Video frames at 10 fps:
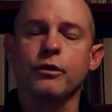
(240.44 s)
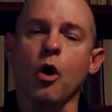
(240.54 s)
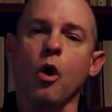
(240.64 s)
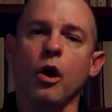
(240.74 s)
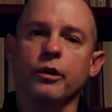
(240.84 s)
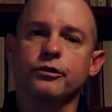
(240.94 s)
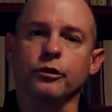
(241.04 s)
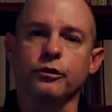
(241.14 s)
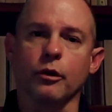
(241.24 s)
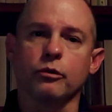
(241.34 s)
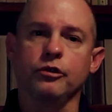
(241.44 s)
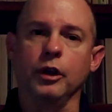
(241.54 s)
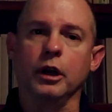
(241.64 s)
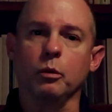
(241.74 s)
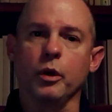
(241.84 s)
costs
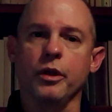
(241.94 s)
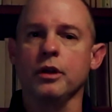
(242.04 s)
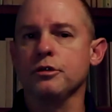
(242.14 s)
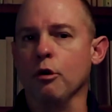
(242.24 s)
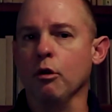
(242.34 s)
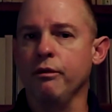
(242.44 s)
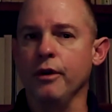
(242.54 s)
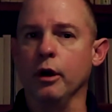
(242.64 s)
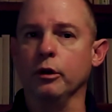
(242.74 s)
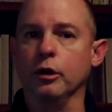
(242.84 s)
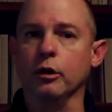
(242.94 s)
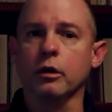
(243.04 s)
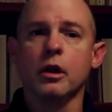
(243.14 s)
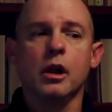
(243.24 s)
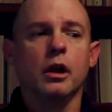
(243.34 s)
associated with internal failure
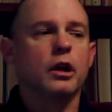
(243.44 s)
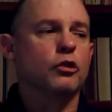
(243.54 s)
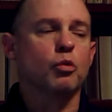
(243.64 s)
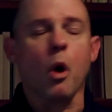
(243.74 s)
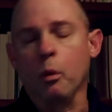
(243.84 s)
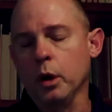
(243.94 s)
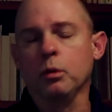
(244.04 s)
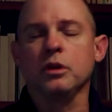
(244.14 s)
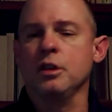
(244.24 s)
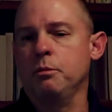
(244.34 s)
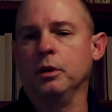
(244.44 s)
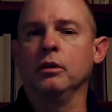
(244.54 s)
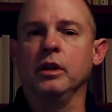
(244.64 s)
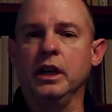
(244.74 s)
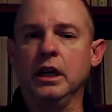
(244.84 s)
is what we would
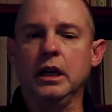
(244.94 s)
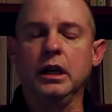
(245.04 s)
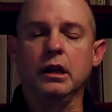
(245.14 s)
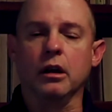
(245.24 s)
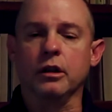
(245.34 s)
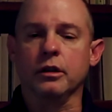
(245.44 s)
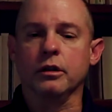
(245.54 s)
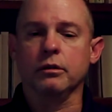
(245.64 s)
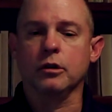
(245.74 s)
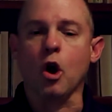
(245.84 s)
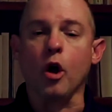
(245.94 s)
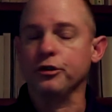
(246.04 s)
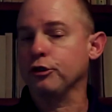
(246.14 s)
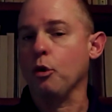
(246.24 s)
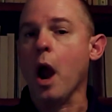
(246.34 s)
typically call
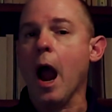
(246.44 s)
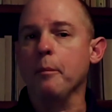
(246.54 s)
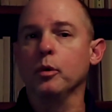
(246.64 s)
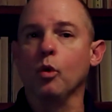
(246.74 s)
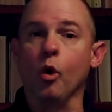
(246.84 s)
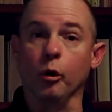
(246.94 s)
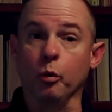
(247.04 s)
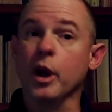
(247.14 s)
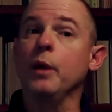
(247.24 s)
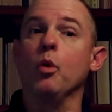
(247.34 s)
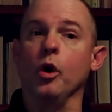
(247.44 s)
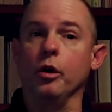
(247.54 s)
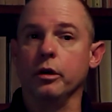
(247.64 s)
scrap or rework.